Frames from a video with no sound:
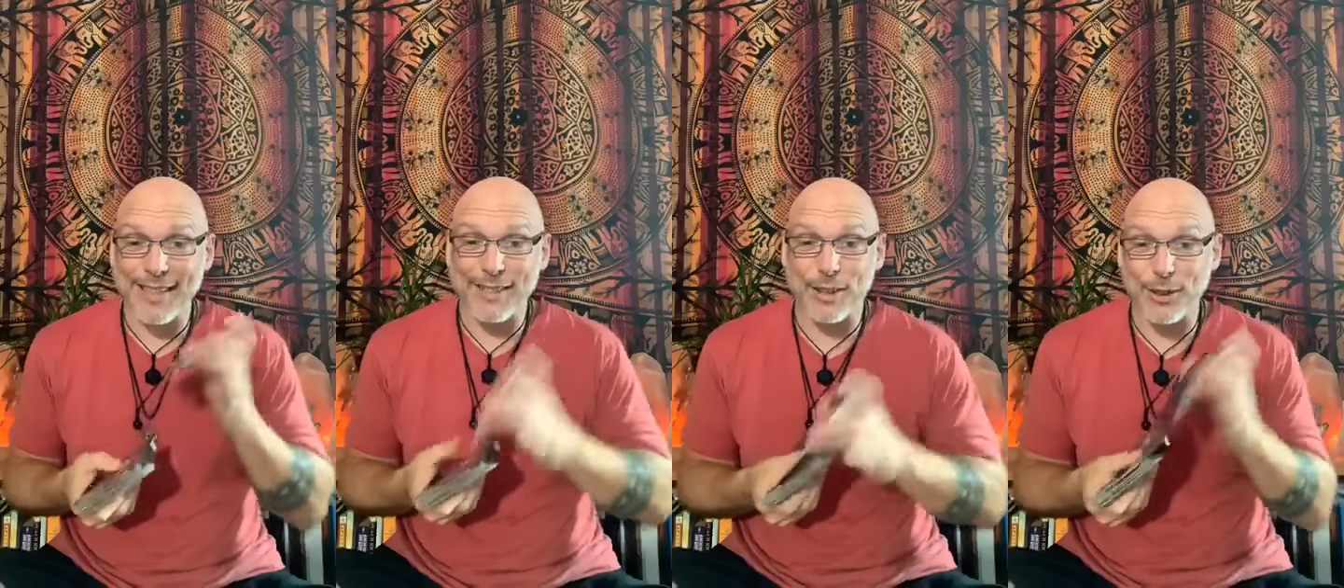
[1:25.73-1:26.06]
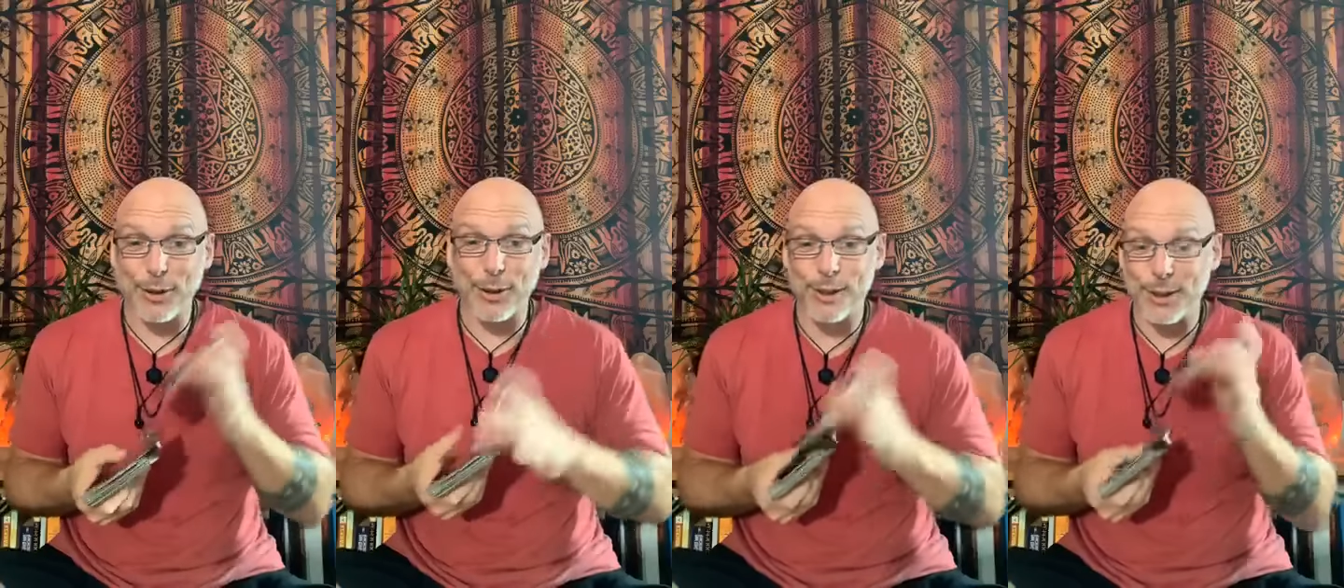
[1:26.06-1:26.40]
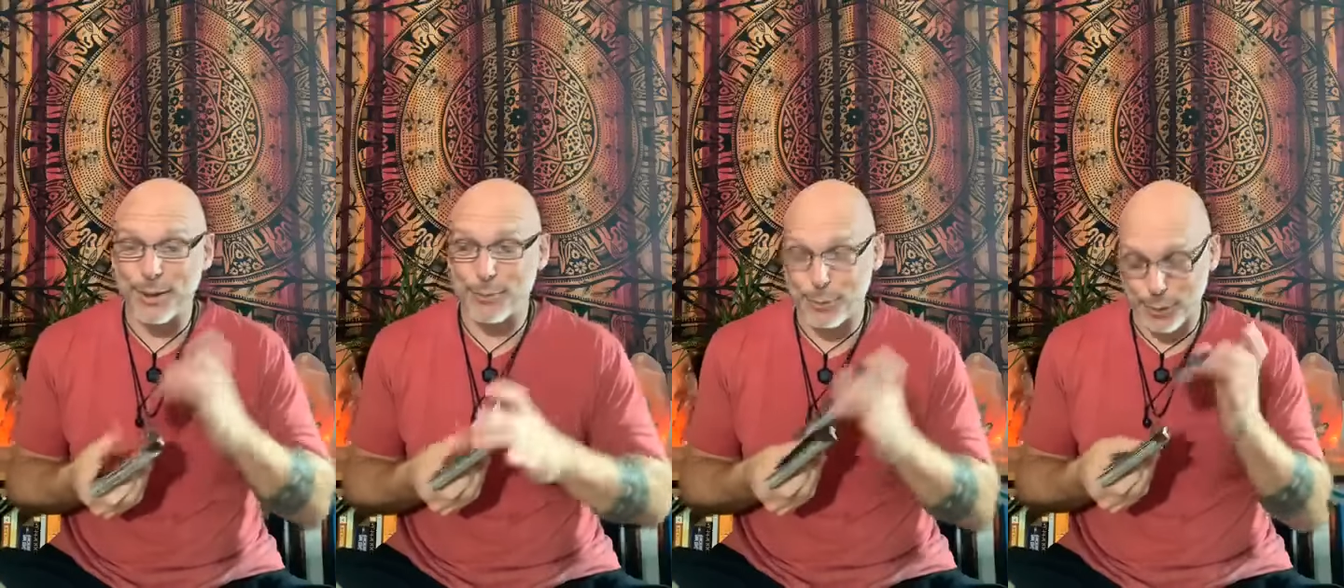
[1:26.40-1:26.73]
Such a
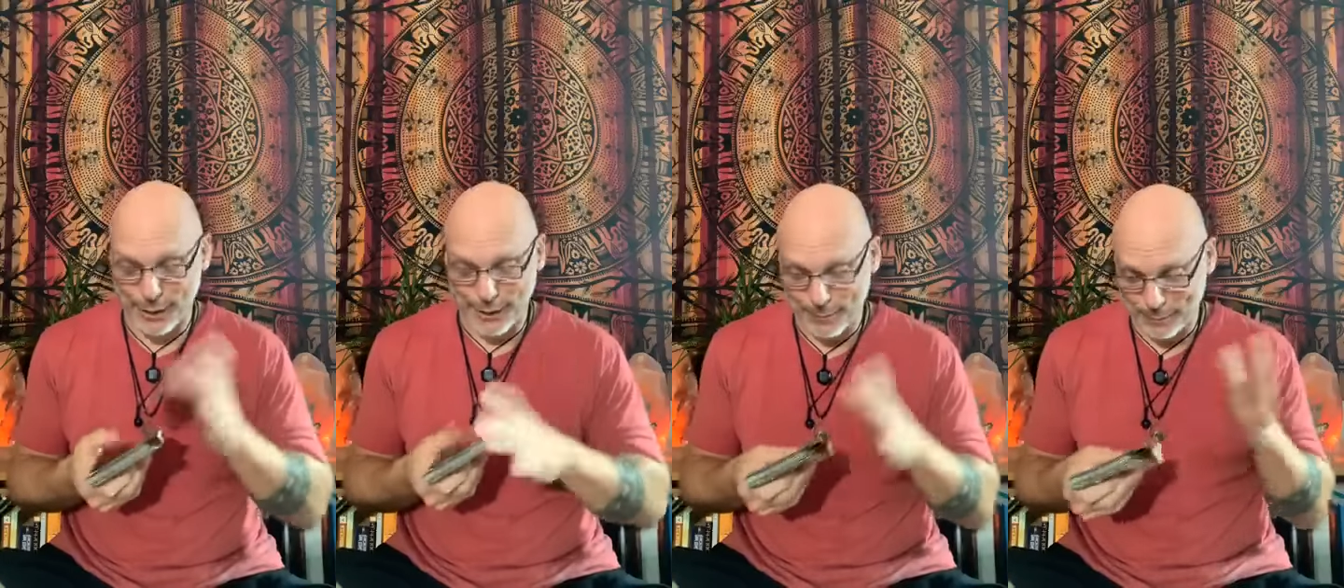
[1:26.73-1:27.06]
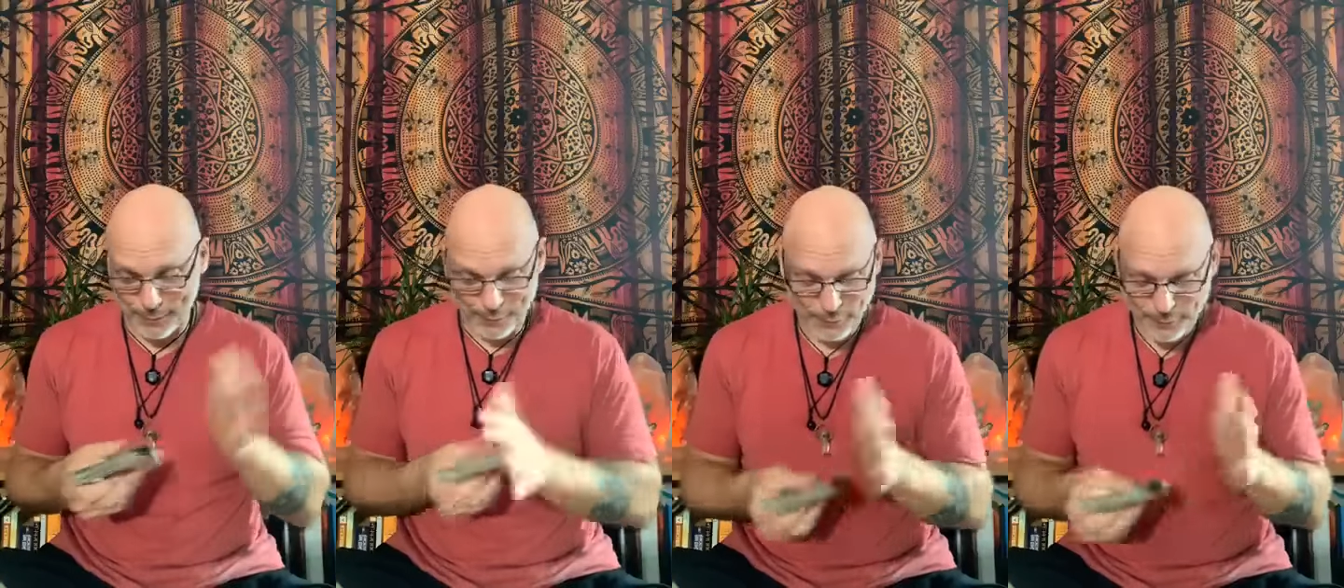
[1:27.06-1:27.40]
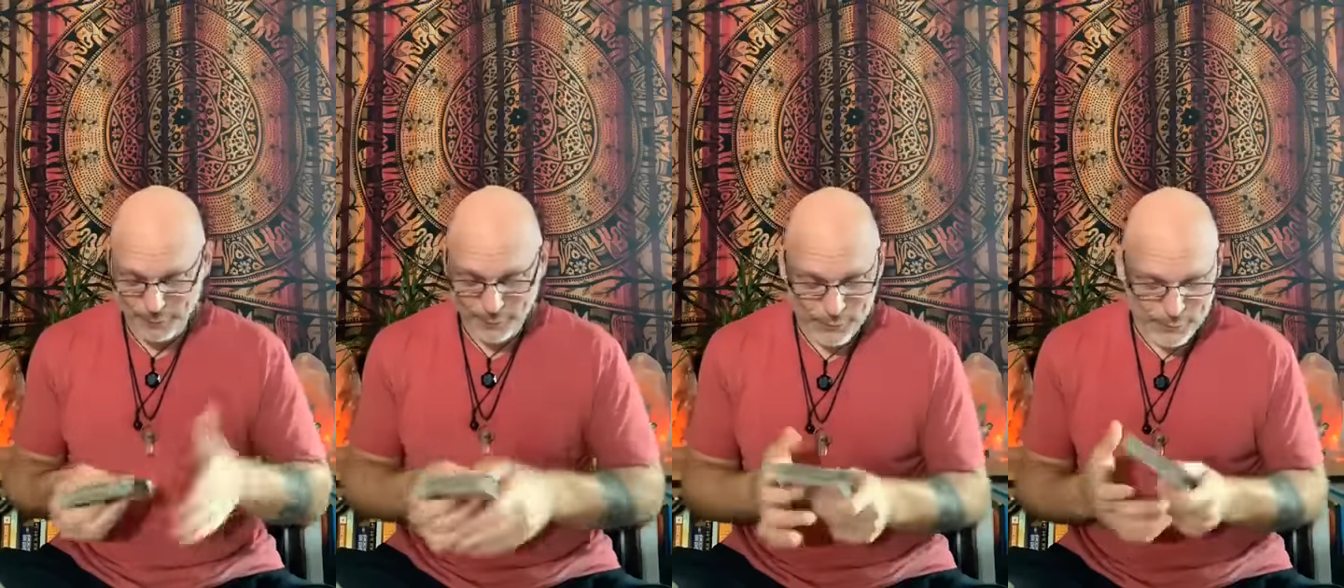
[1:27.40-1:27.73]
gorgeous morning.
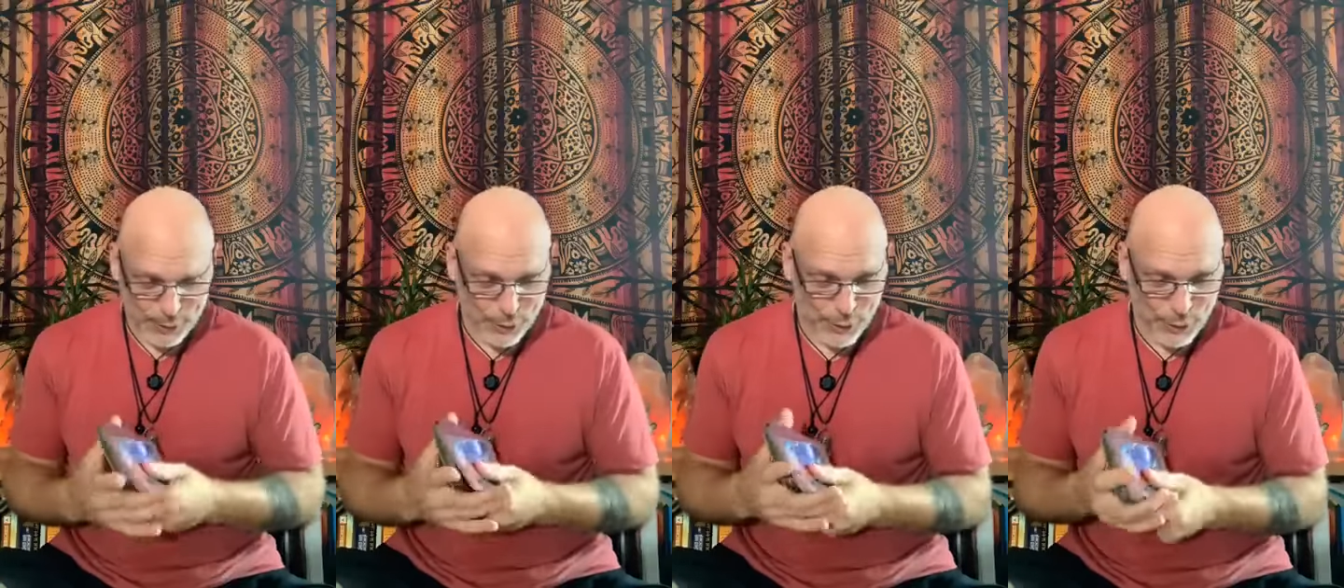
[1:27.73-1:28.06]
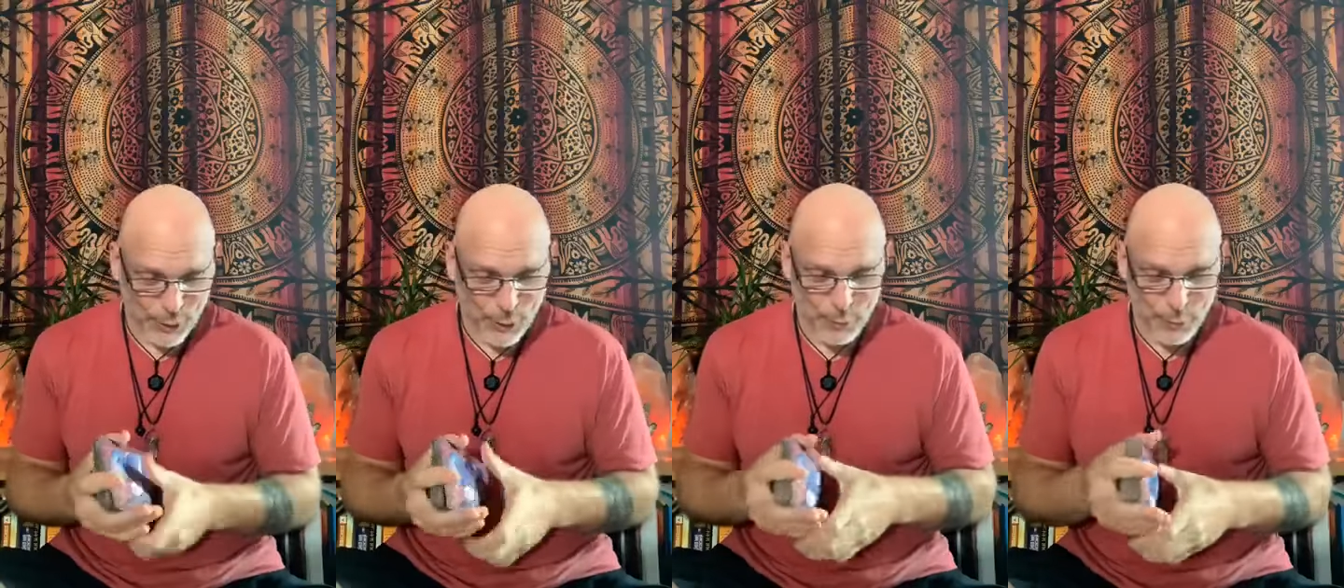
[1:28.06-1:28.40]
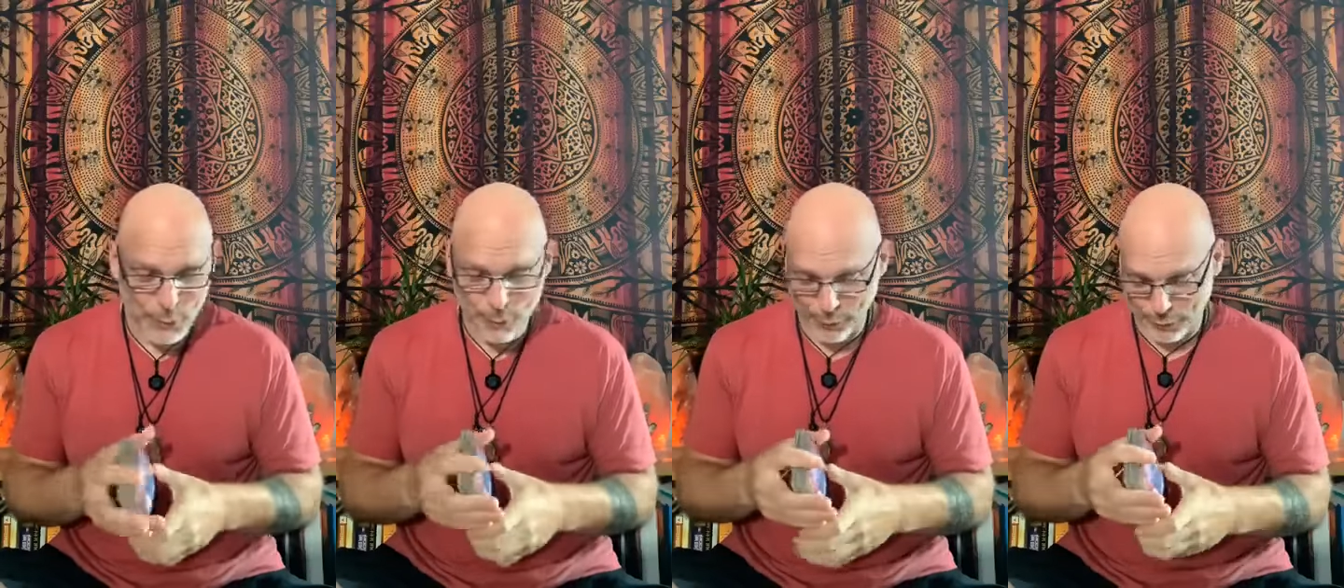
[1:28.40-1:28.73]
So
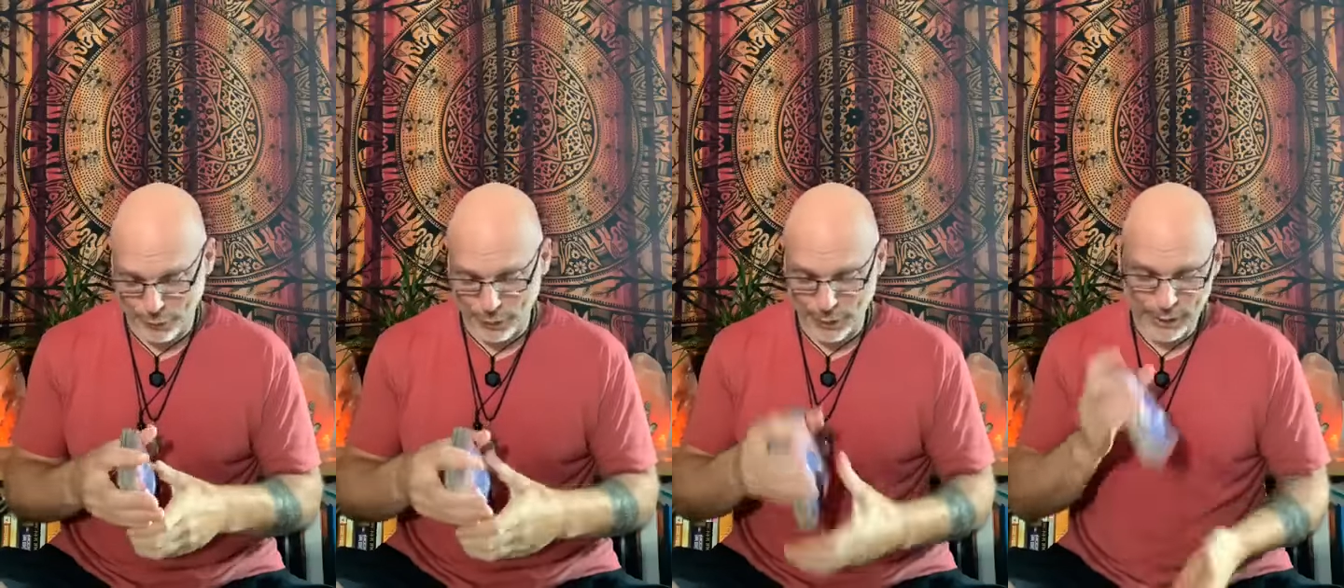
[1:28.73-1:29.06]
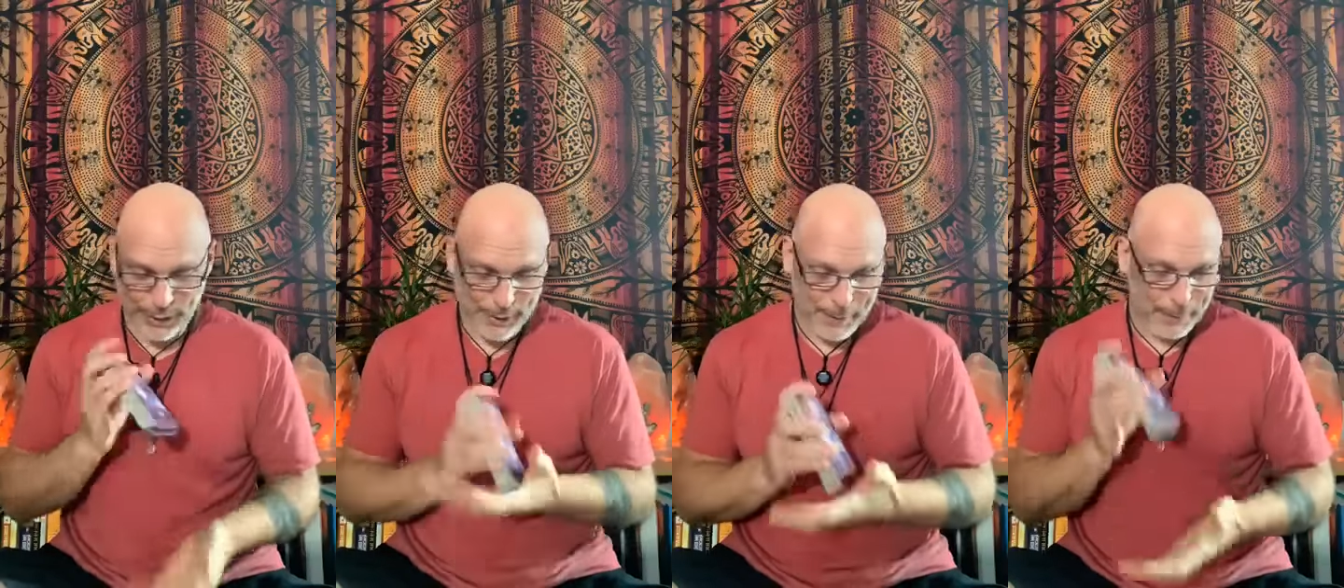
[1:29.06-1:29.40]
beautiful.